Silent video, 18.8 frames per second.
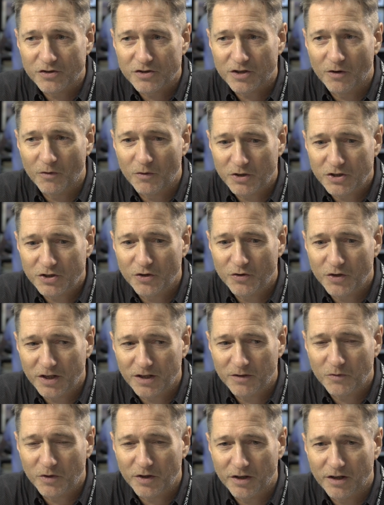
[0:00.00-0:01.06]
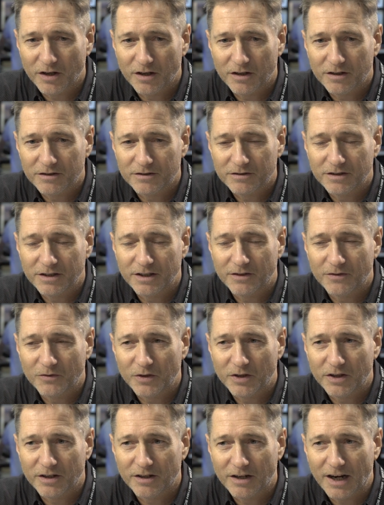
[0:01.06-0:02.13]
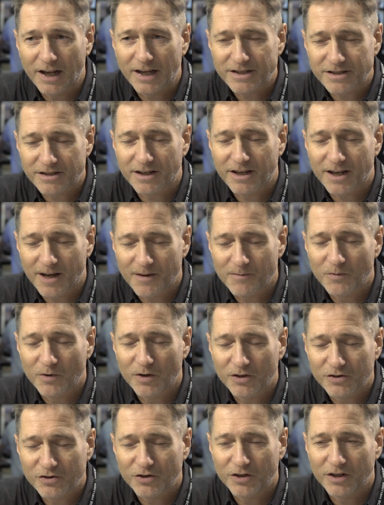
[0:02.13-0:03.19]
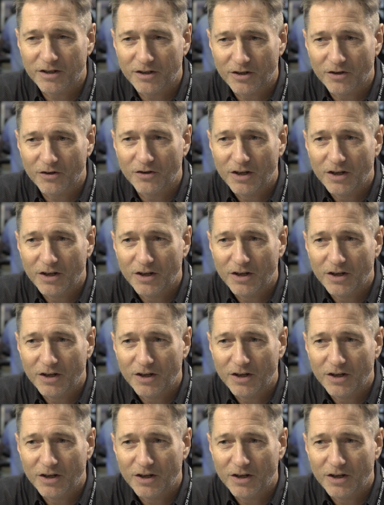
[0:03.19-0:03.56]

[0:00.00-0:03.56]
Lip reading: so we're shooting with an Alexa camera, shooting,